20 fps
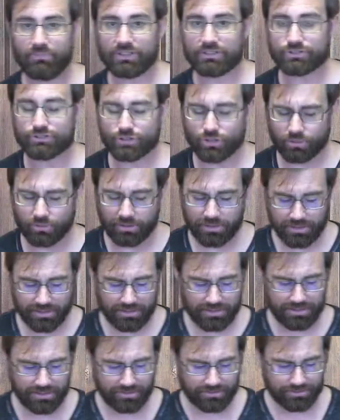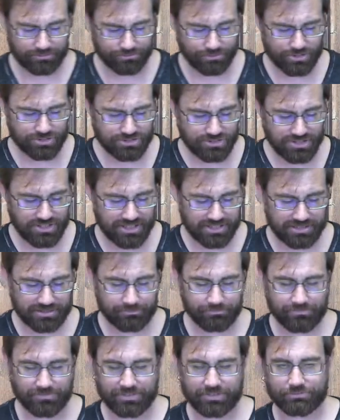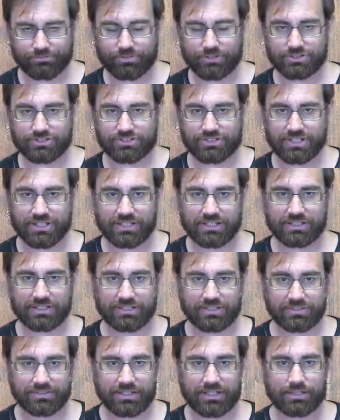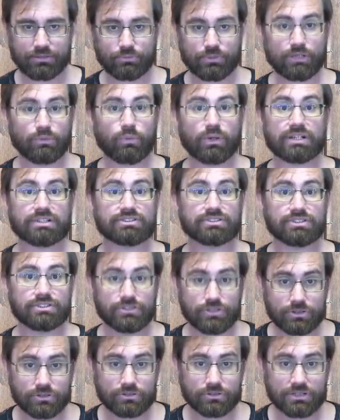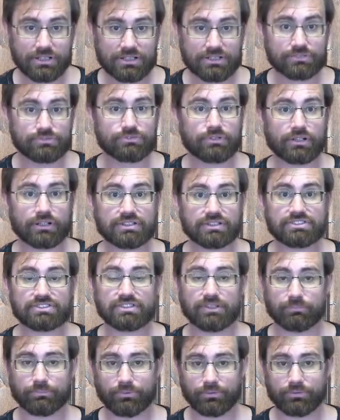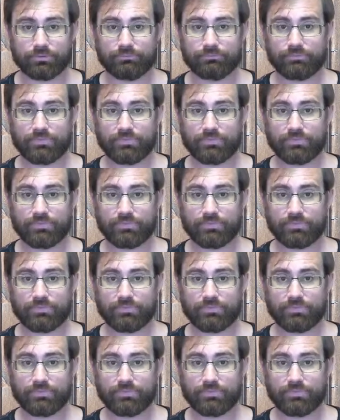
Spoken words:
So the first thing that we want to do is very simple.